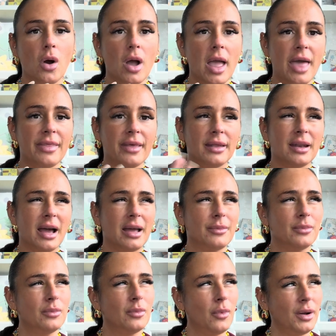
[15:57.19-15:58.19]
And then I
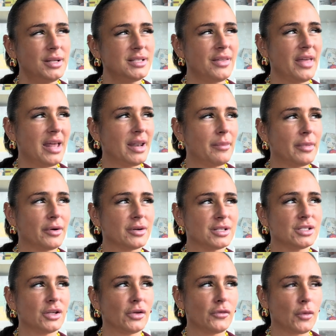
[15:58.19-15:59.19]
want to say they had a mirrored
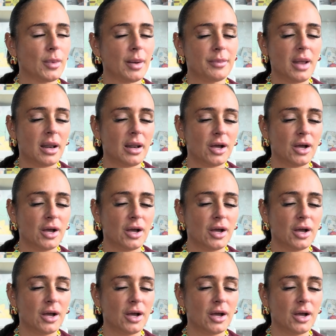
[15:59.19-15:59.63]
silver, but I'm not